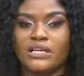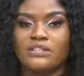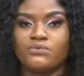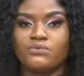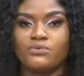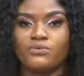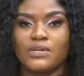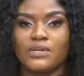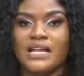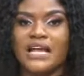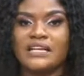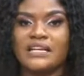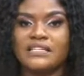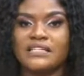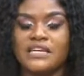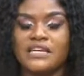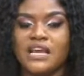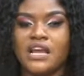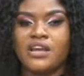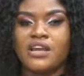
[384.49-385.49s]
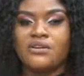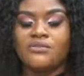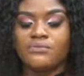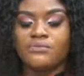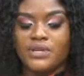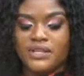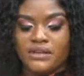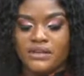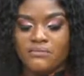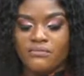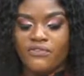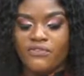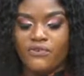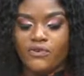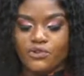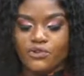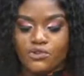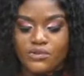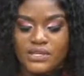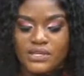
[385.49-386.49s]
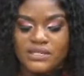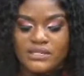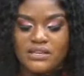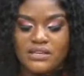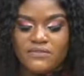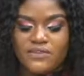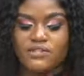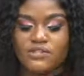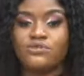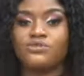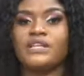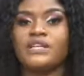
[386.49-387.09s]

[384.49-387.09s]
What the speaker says: and we'll gladly read them for you this evening.